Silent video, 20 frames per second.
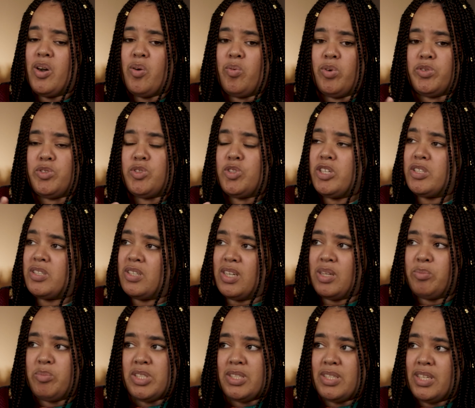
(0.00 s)
with certain
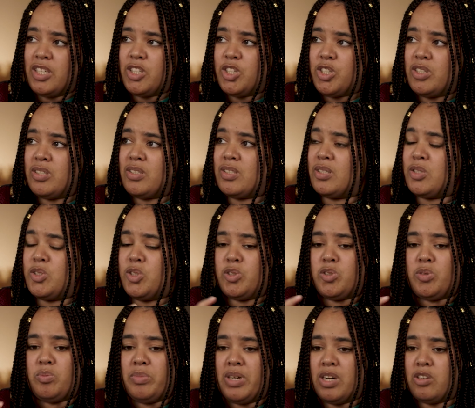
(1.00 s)
limitations and
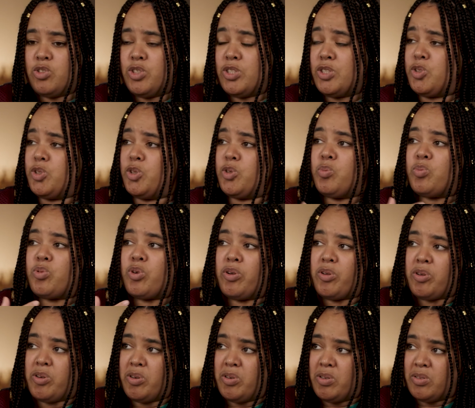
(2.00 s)
certain boundaries and certain
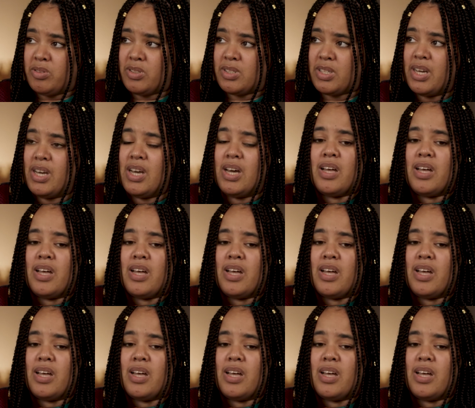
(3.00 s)
protocols.